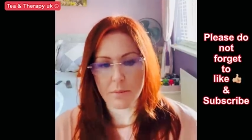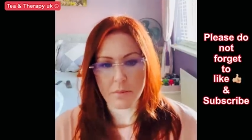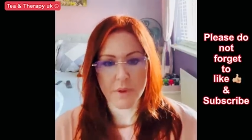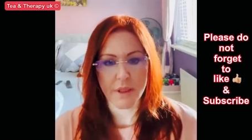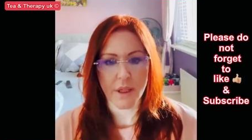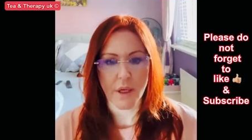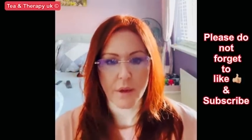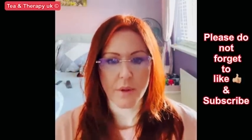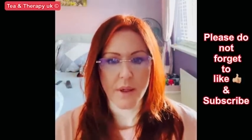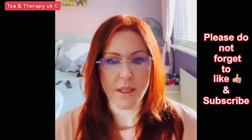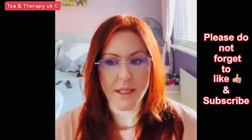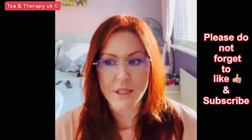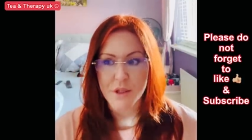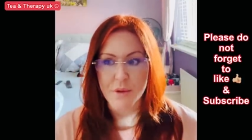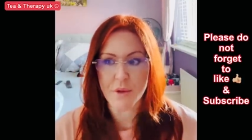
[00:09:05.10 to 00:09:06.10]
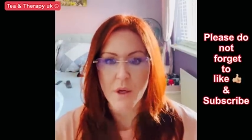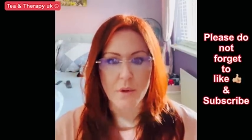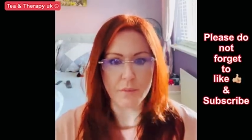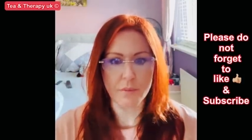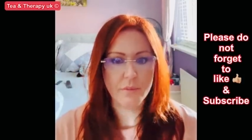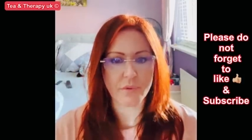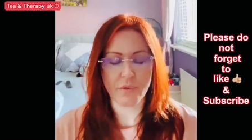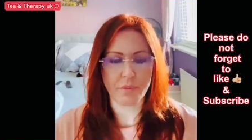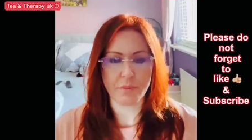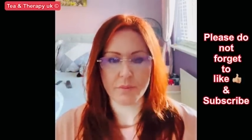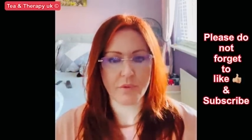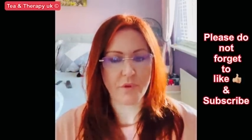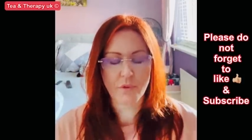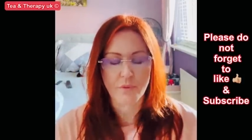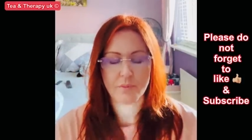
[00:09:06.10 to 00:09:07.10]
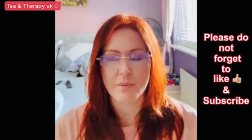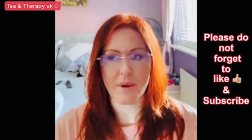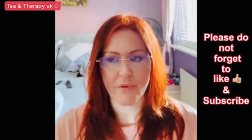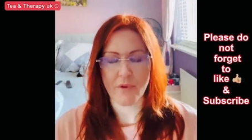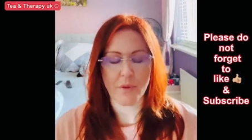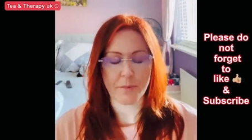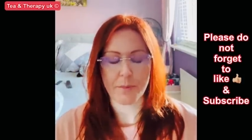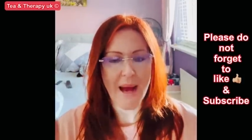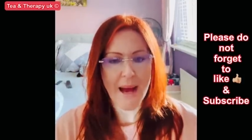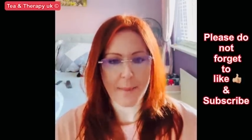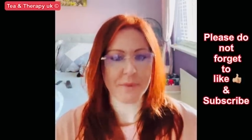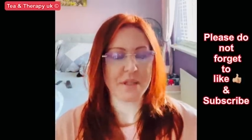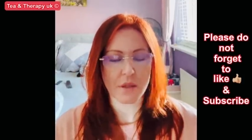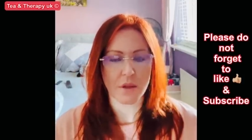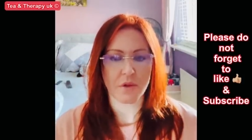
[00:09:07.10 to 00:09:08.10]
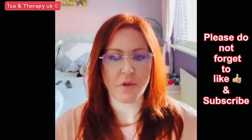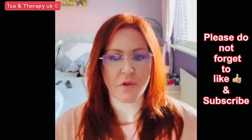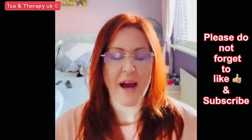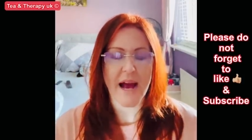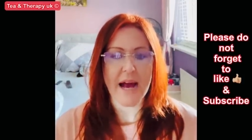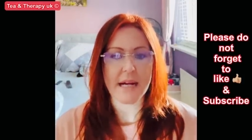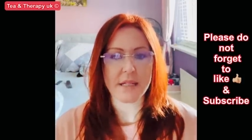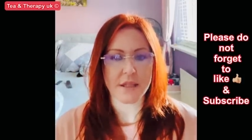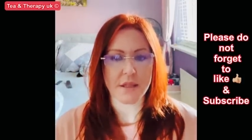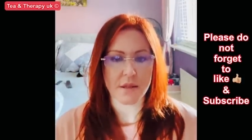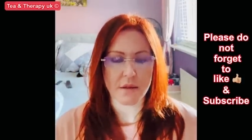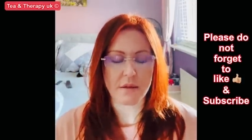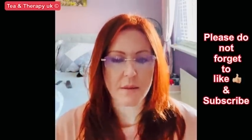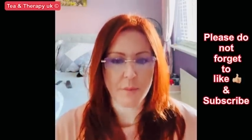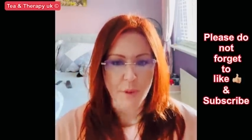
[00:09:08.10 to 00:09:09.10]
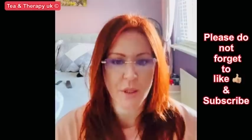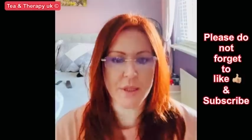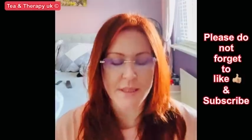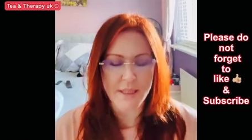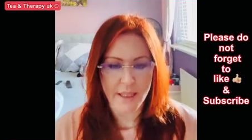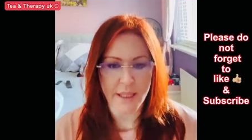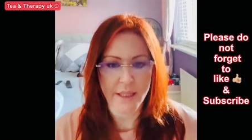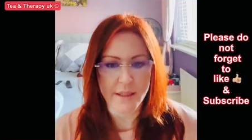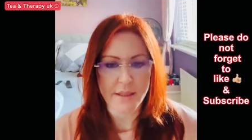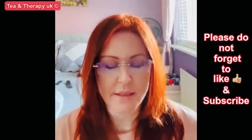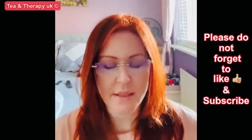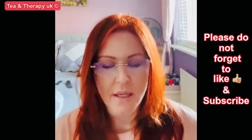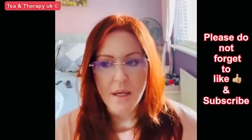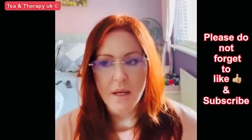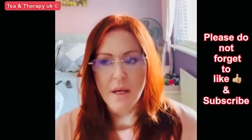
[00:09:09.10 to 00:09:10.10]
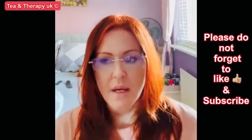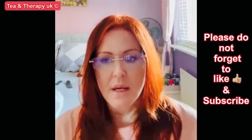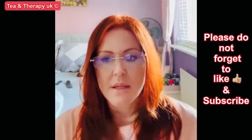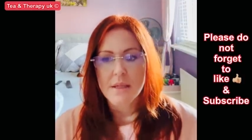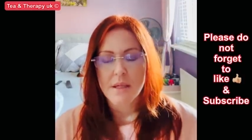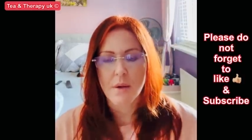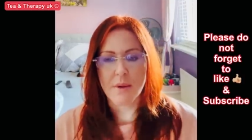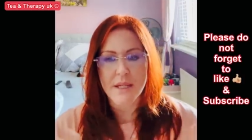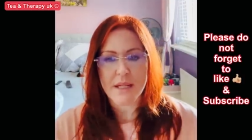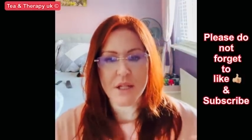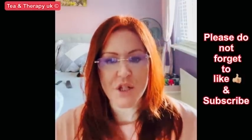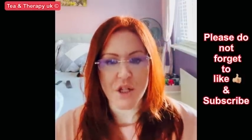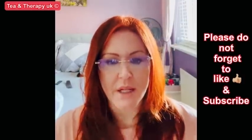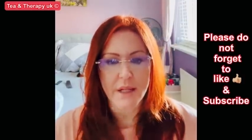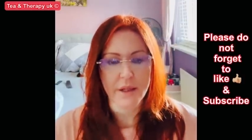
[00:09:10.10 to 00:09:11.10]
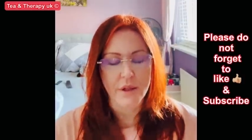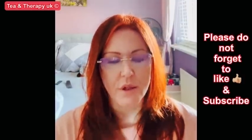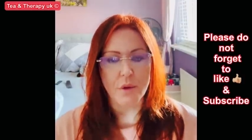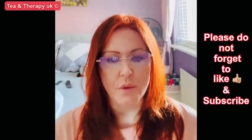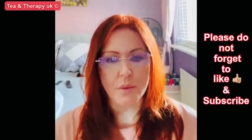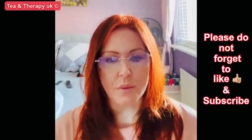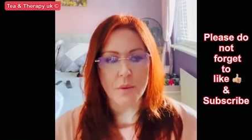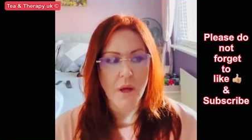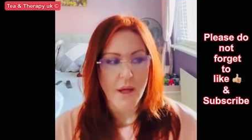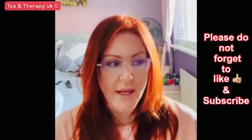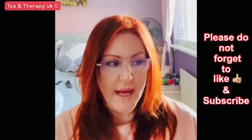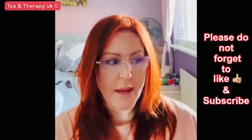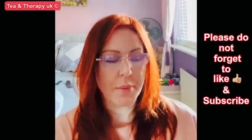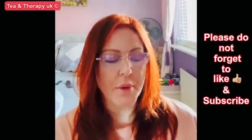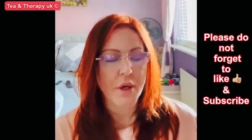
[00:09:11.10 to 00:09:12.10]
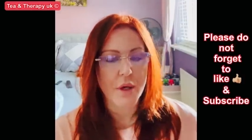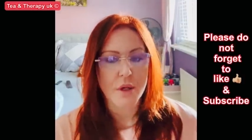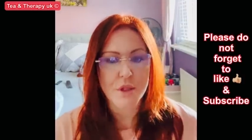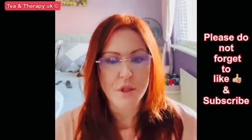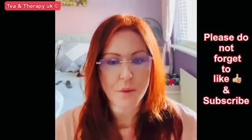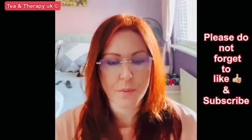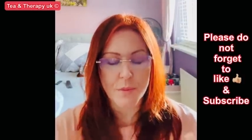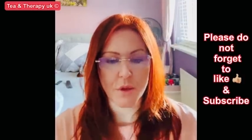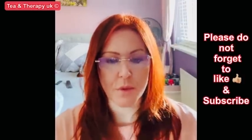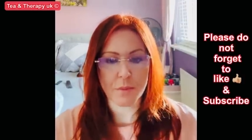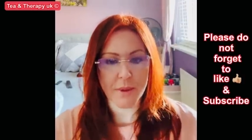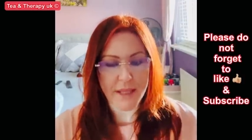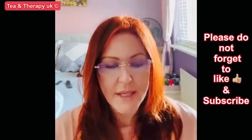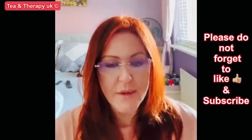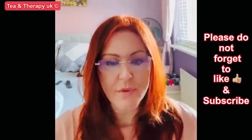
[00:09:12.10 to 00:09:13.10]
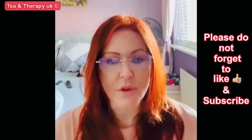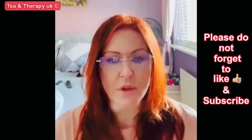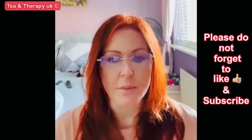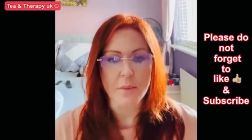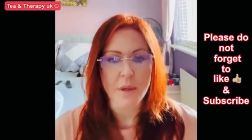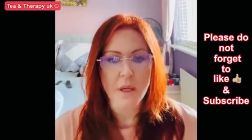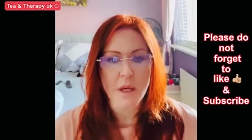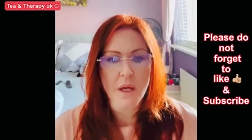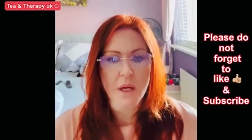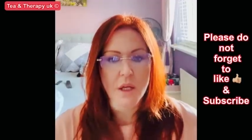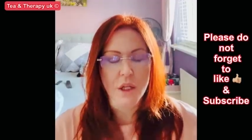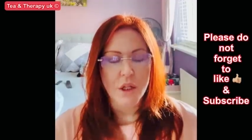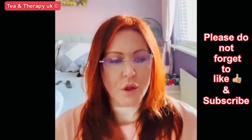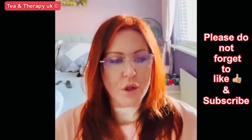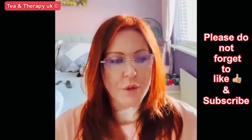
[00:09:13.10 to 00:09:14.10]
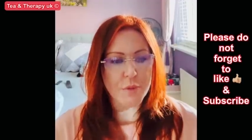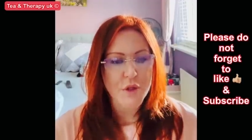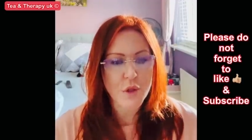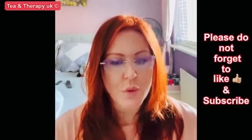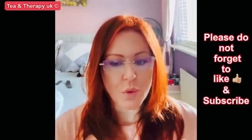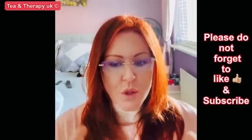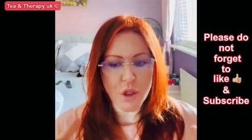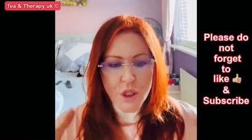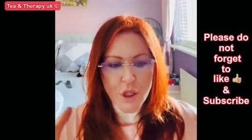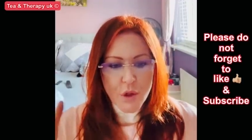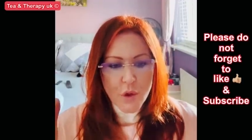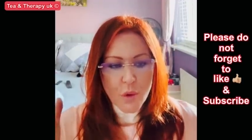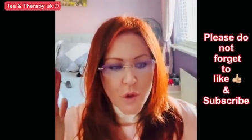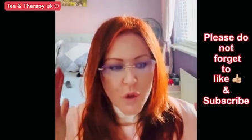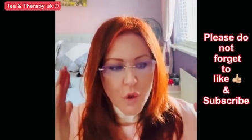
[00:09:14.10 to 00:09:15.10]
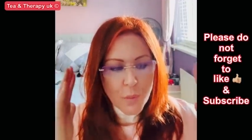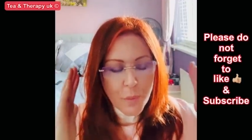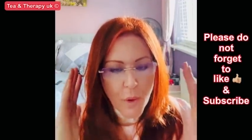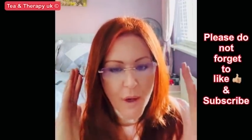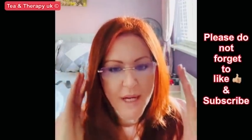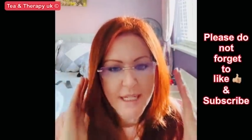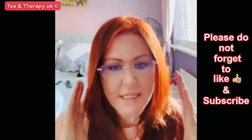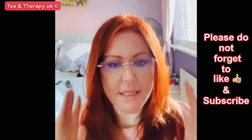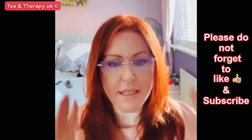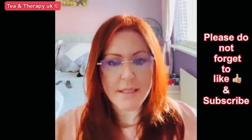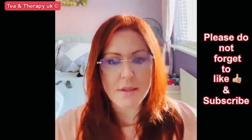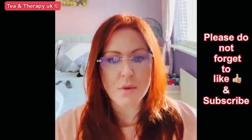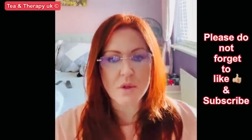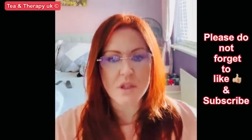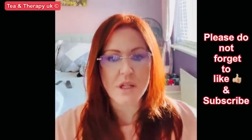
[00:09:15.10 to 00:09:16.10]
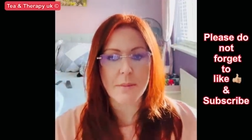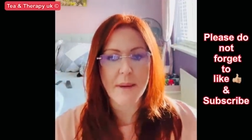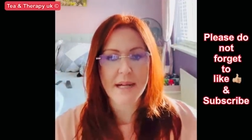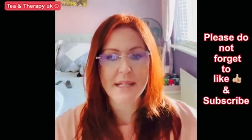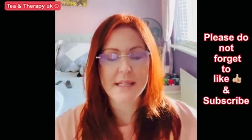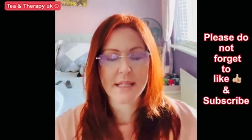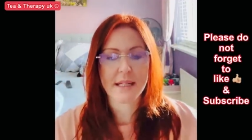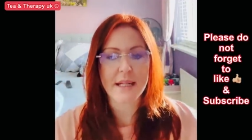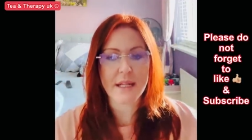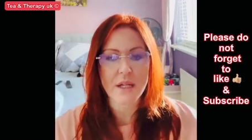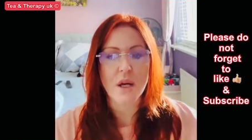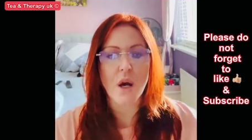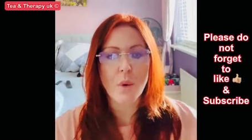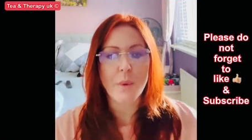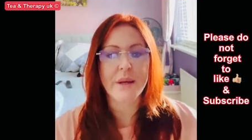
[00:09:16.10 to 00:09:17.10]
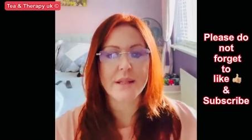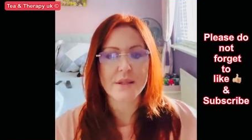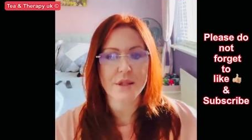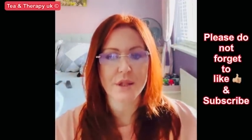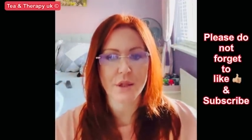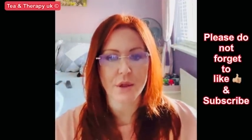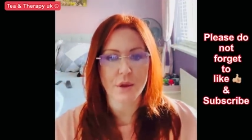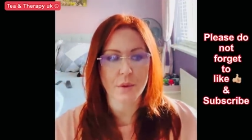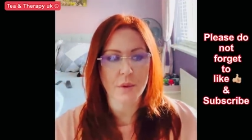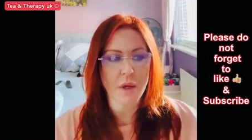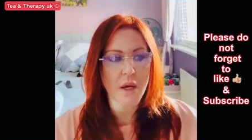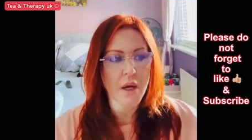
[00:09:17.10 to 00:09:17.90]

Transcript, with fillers: You know, unless you know, for absolute fact that the person is. So initially you, like Amber Heard, you you believe them, you know, because your you know your your brain doesn't automatically go into